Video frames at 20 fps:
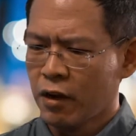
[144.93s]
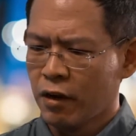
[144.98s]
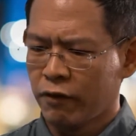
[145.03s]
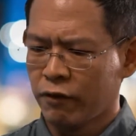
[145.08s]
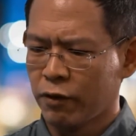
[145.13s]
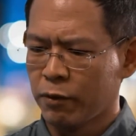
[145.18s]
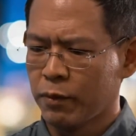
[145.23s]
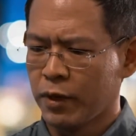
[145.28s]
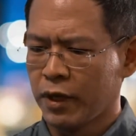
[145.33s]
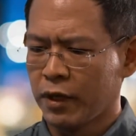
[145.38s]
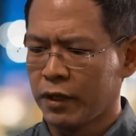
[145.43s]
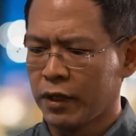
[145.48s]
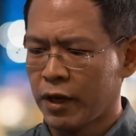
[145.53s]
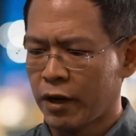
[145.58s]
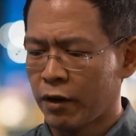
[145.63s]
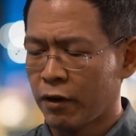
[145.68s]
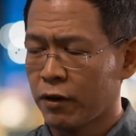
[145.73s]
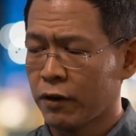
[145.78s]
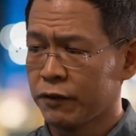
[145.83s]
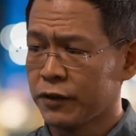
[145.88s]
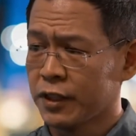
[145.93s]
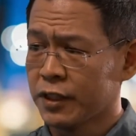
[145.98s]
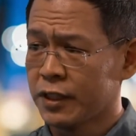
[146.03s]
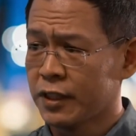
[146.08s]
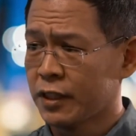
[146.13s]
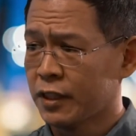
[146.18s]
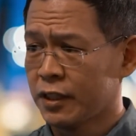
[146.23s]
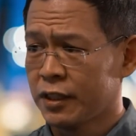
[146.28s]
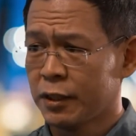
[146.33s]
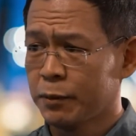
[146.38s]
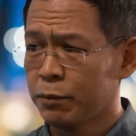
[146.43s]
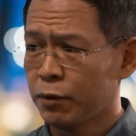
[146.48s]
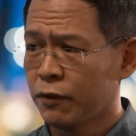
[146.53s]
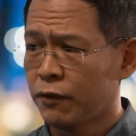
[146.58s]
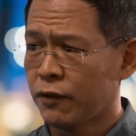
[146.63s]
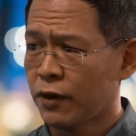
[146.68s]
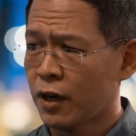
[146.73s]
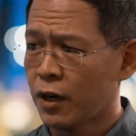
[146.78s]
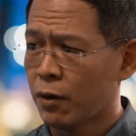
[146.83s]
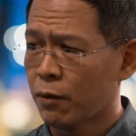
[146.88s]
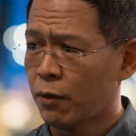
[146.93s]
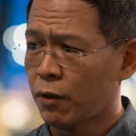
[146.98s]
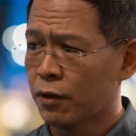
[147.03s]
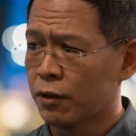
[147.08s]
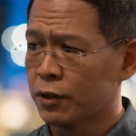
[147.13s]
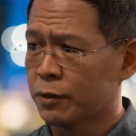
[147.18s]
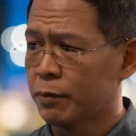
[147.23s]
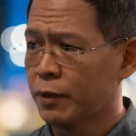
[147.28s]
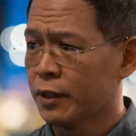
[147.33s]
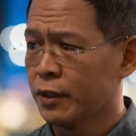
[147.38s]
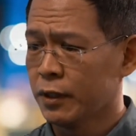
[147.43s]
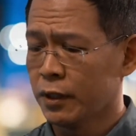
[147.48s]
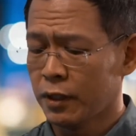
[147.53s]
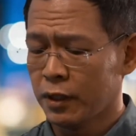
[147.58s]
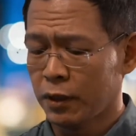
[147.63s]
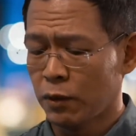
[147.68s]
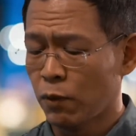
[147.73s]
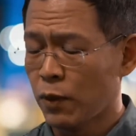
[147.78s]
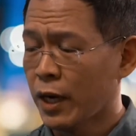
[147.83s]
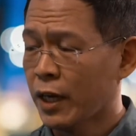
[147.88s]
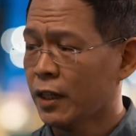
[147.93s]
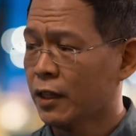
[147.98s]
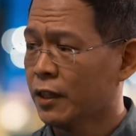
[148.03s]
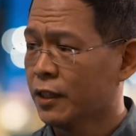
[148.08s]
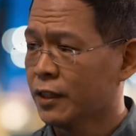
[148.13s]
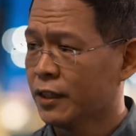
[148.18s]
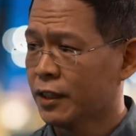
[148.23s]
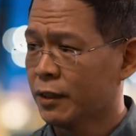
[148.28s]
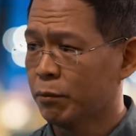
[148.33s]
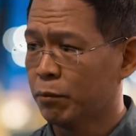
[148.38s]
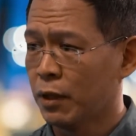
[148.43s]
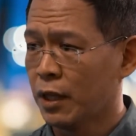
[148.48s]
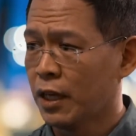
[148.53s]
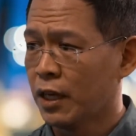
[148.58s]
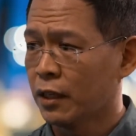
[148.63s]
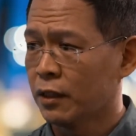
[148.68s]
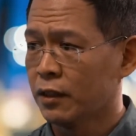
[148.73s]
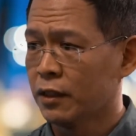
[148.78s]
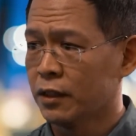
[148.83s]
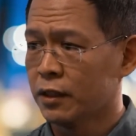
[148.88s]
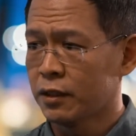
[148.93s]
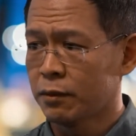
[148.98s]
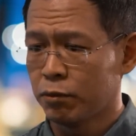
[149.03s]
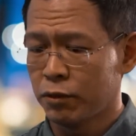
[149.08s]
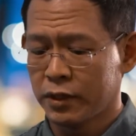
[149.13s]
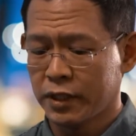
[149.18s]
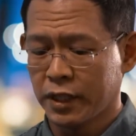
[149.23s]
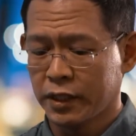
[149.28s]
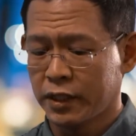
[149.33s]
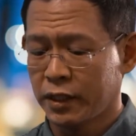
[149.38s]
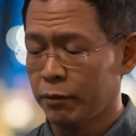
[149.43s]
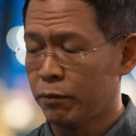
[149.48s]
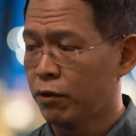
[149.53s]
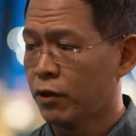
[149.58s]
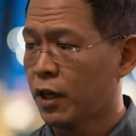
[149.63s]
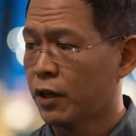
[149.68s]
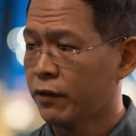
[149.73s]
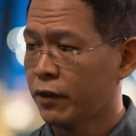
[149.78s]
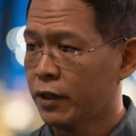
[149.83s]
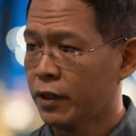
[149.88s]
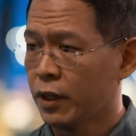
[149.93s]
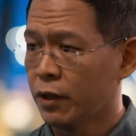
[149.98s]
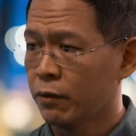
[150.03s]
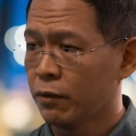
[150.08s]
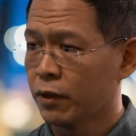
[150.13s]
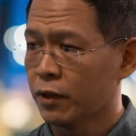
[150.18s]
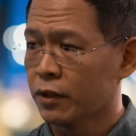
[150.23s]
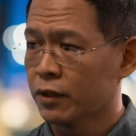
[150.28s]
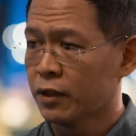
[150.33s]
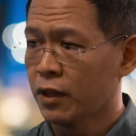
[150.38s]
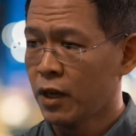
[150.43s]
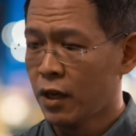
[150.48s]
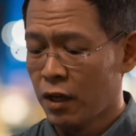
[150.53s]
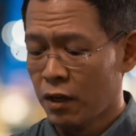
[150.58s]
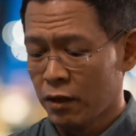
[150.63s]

from an era of just simple firewalls, basically whitelist and blacklist, protecting private networks,